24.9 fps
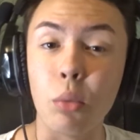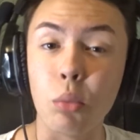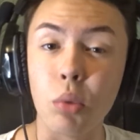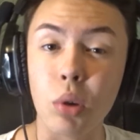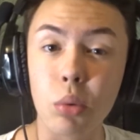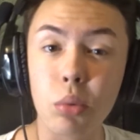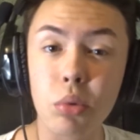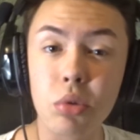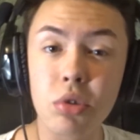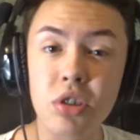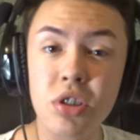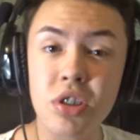And
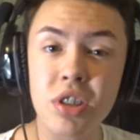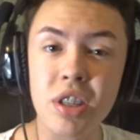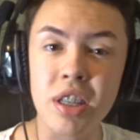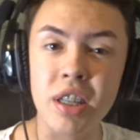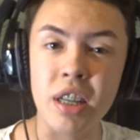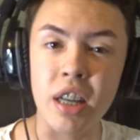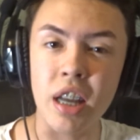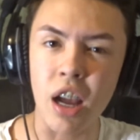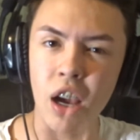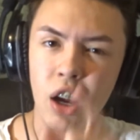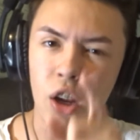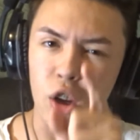we will
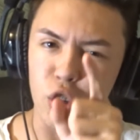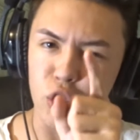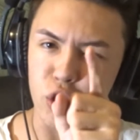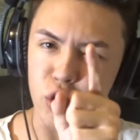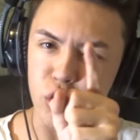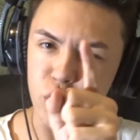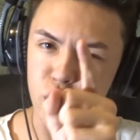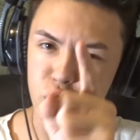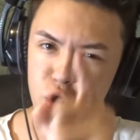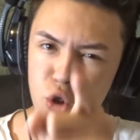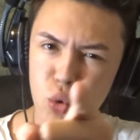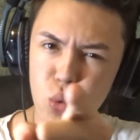see
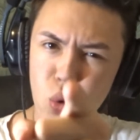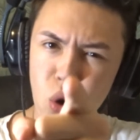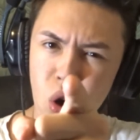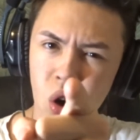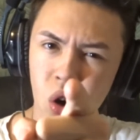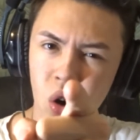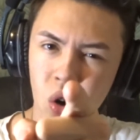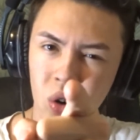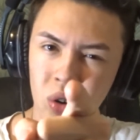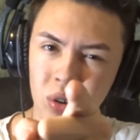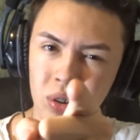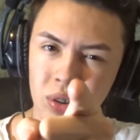you
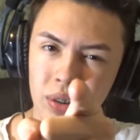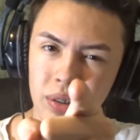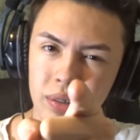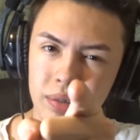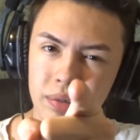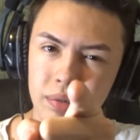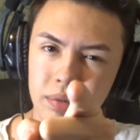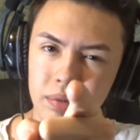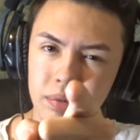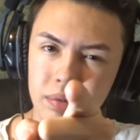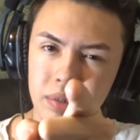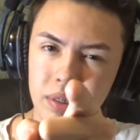all
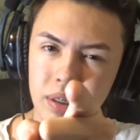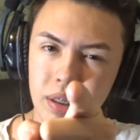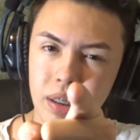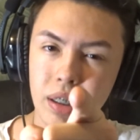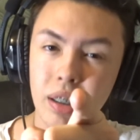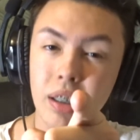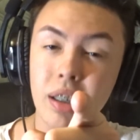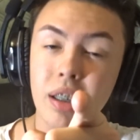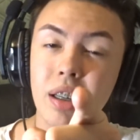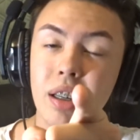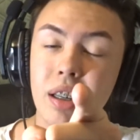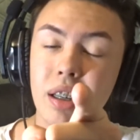
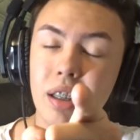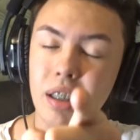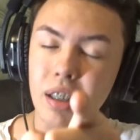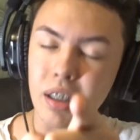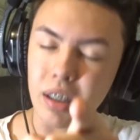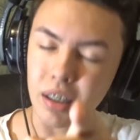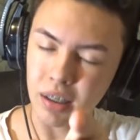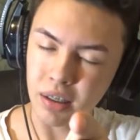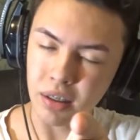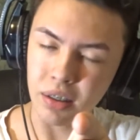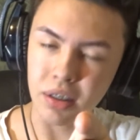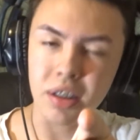
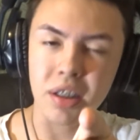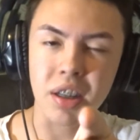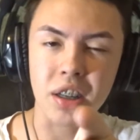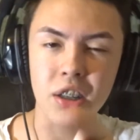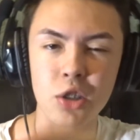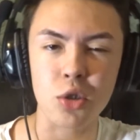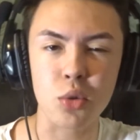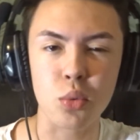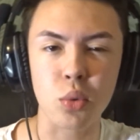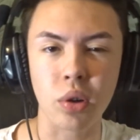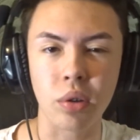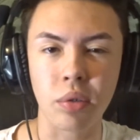in the
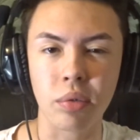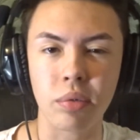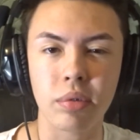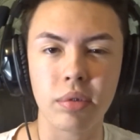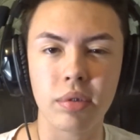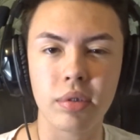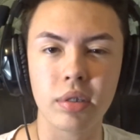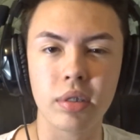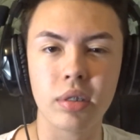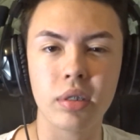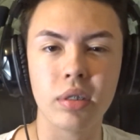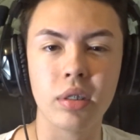next one.
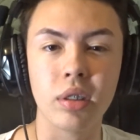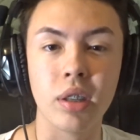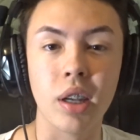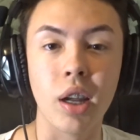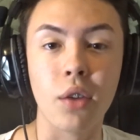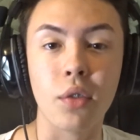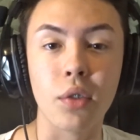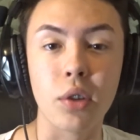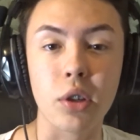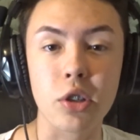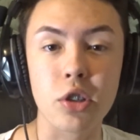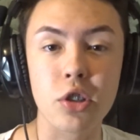Now,
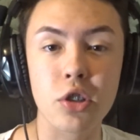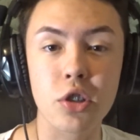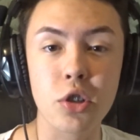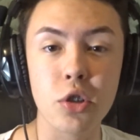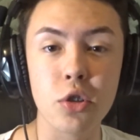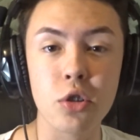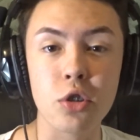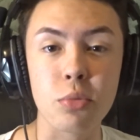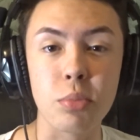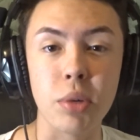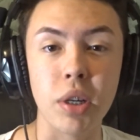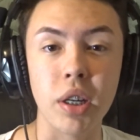if you
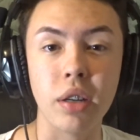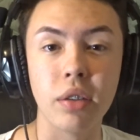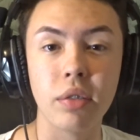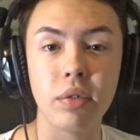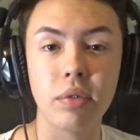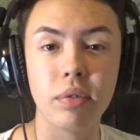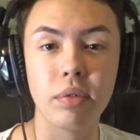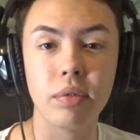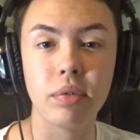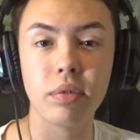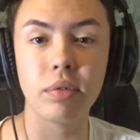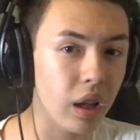excuse me,
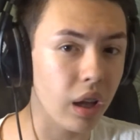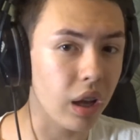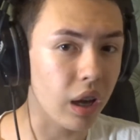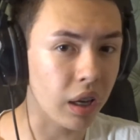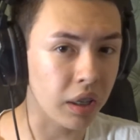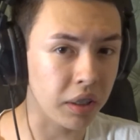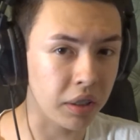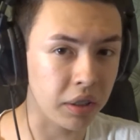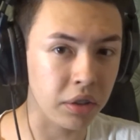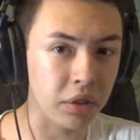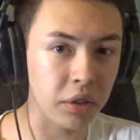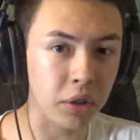
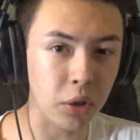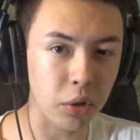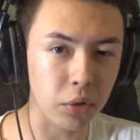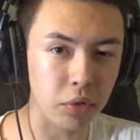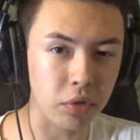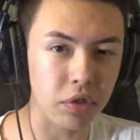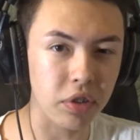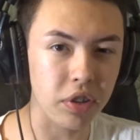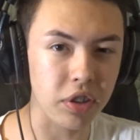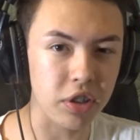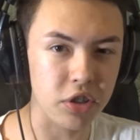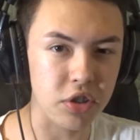I need to go
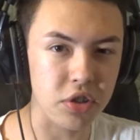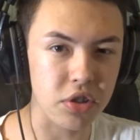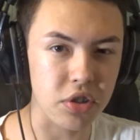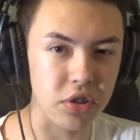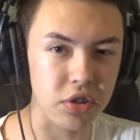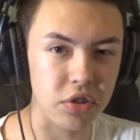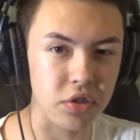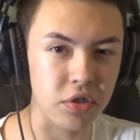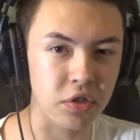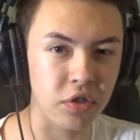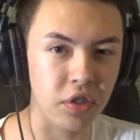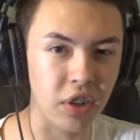finish
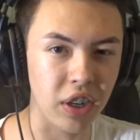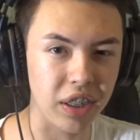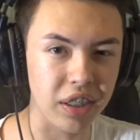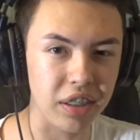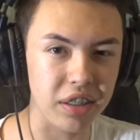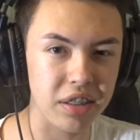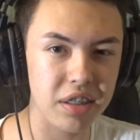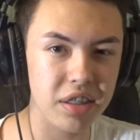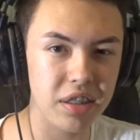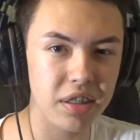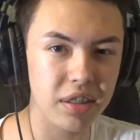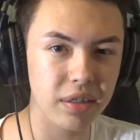this
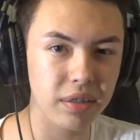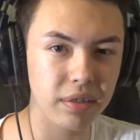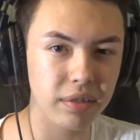fight.